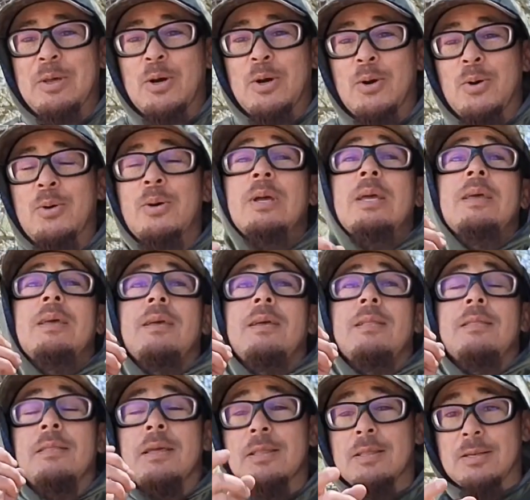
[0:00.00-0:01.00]
know,
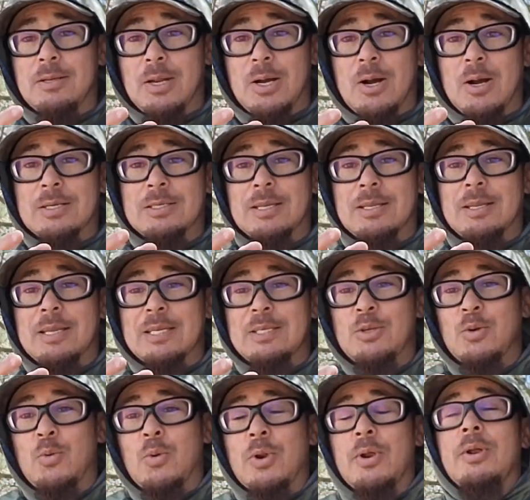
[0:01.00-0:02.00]
then the dog's gonna get
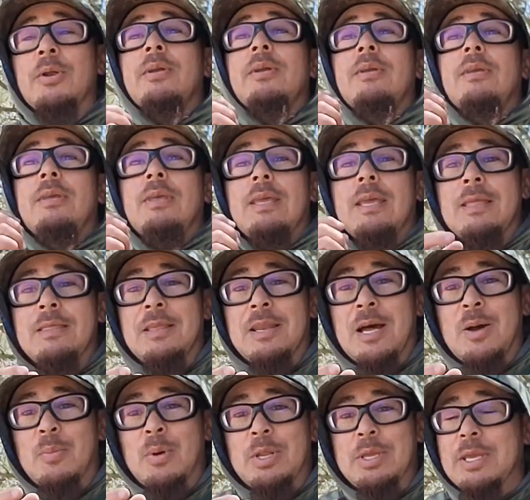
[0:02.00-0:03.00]
to work, and then
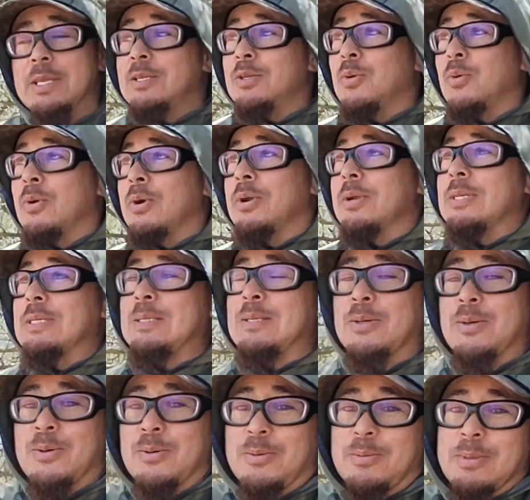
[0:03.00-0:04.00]
I'm gonna get to work.
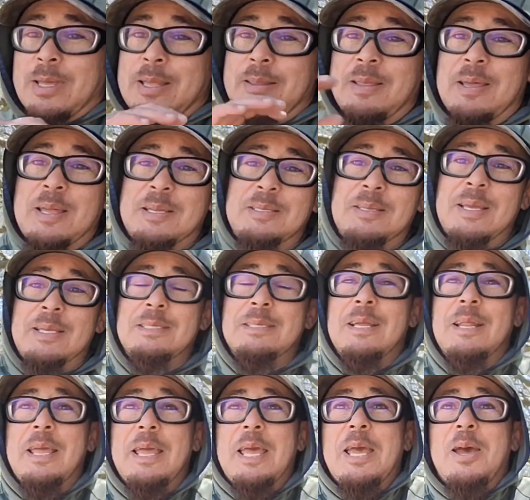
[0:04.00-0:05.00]
So that's
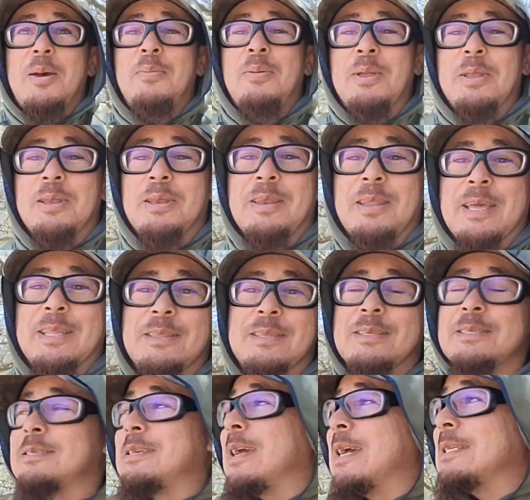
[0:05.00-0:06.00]
not happening at
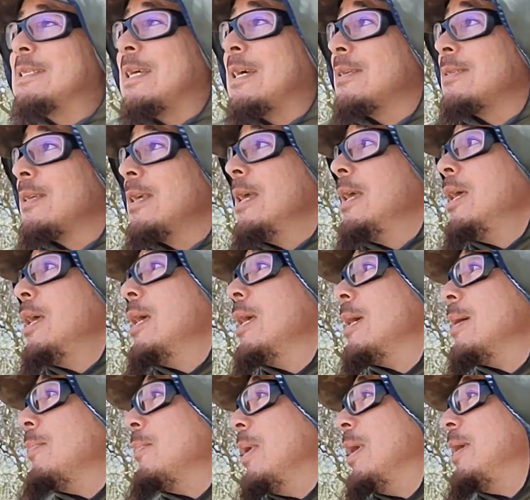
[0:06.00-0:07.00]
this guy's house.
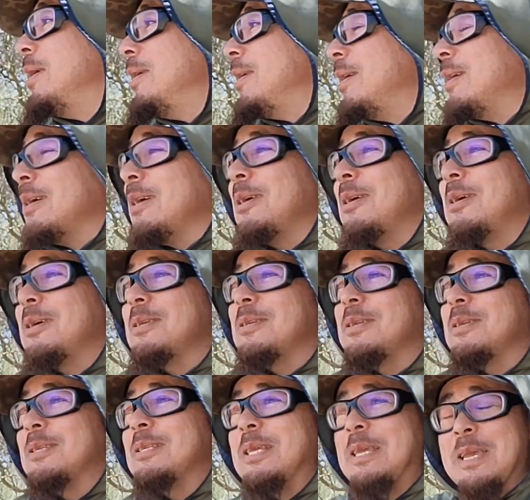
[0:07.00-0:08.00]
But
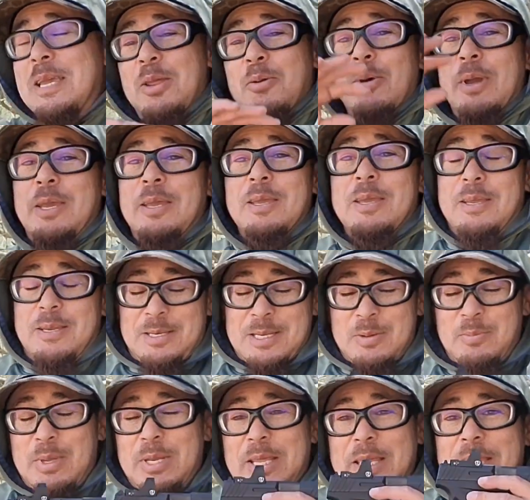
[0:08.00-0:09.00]
anyway,
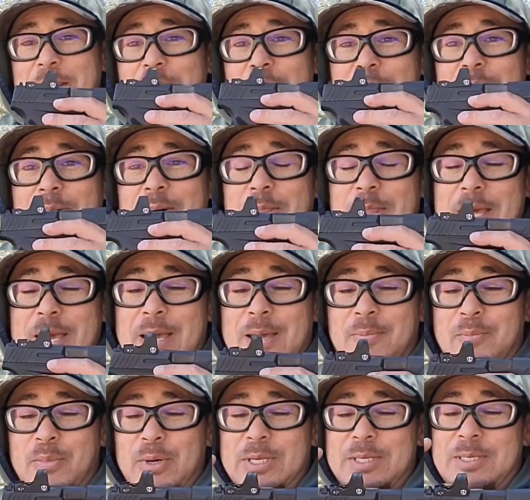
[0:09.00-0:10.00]
didn't mean to get off on
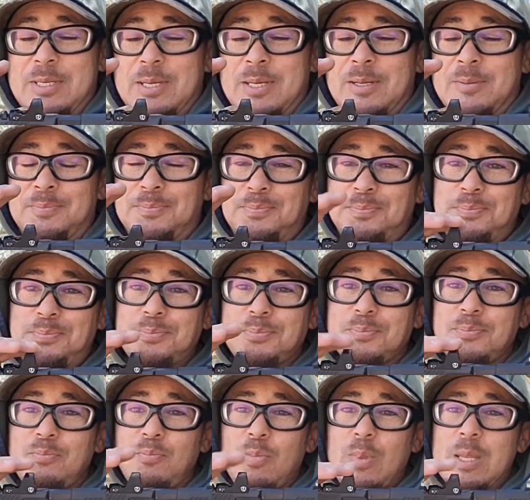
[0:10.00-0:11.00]
that. But
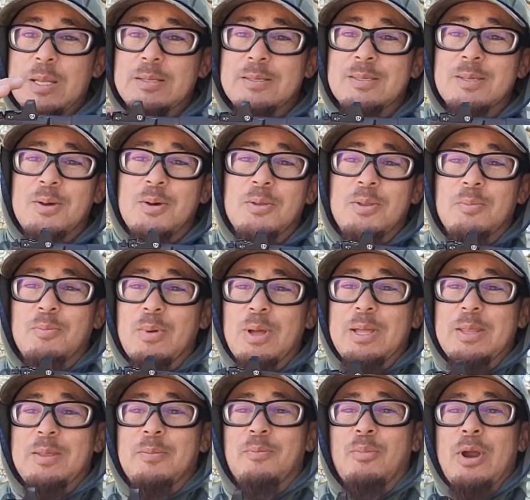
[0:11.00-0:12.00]
so
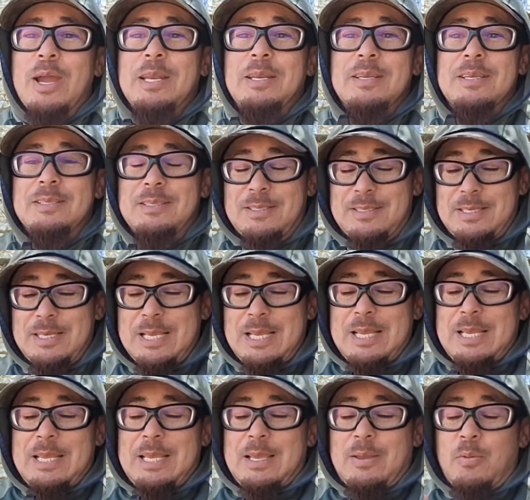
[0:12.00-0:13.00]
the brightness
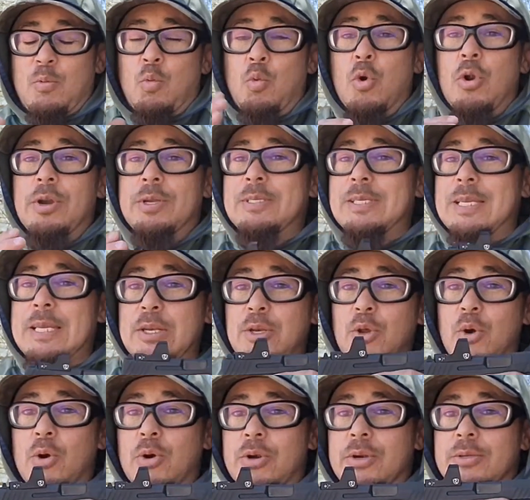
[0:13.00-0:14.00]
works
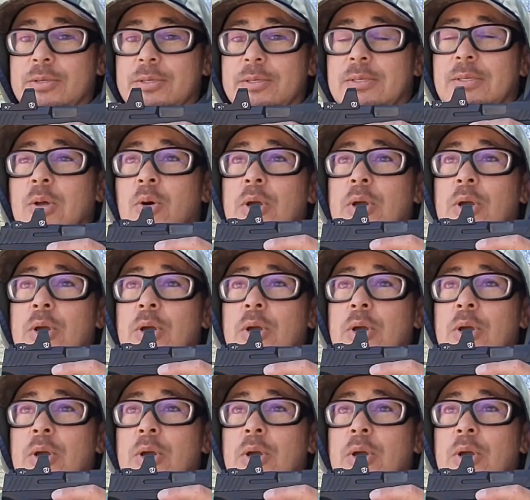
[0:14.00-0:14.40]
indoors,